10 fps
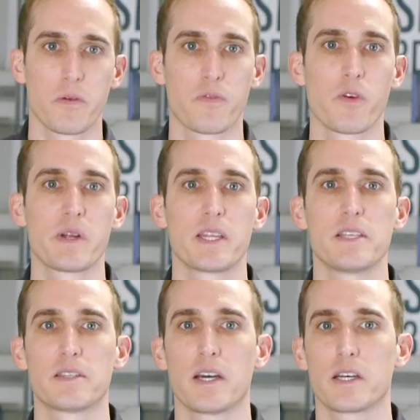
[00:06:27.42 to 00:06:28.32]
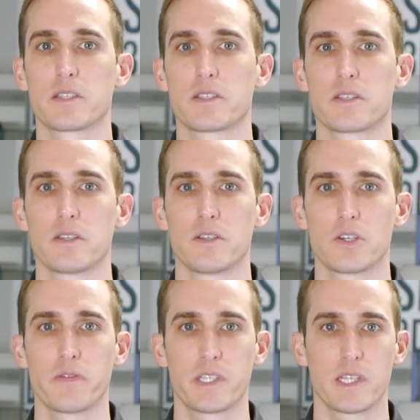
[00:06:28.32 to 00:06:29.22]
performing these tasks,
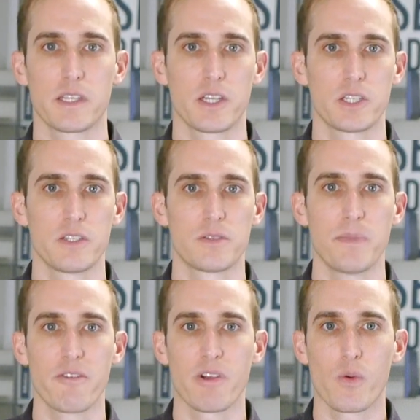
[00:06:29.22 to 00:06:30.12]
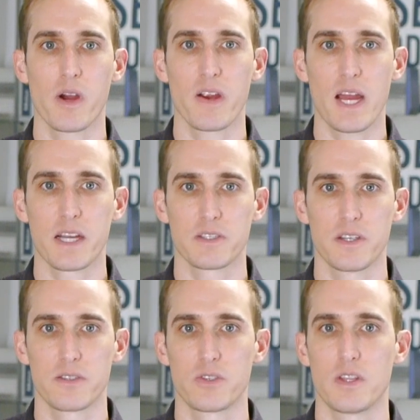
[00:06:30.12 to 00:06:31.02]
service technicians may require
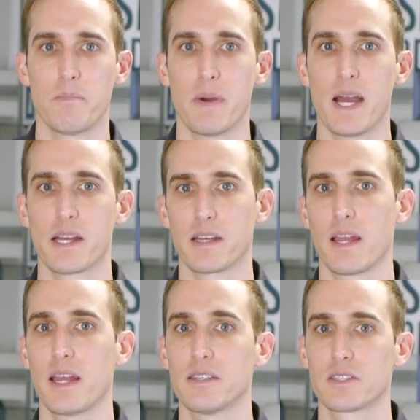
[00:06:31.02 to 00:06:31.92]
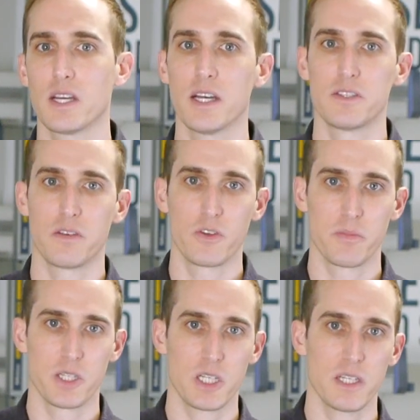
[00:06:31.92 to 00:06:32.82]
access to the back and sides of your
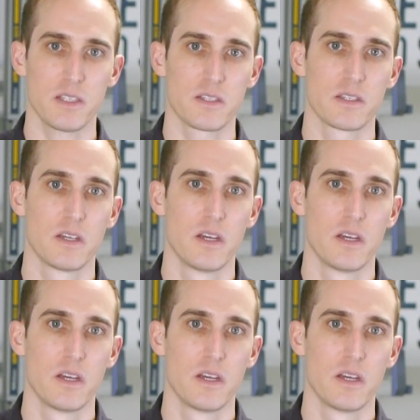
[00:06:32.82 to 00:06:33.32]
machines.